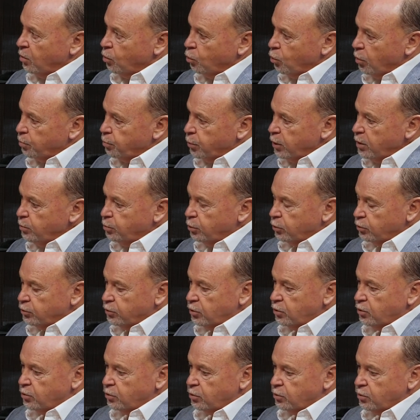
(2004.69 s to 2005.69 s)
What people
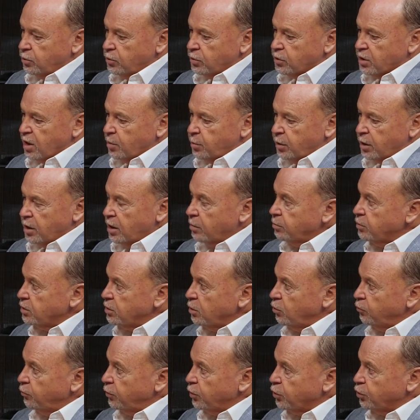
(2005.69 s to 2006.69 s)
do is they become
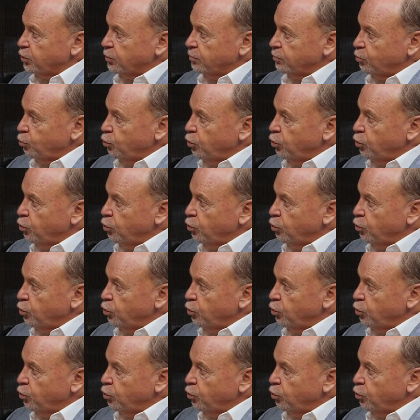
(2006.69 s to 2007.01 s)
selfish.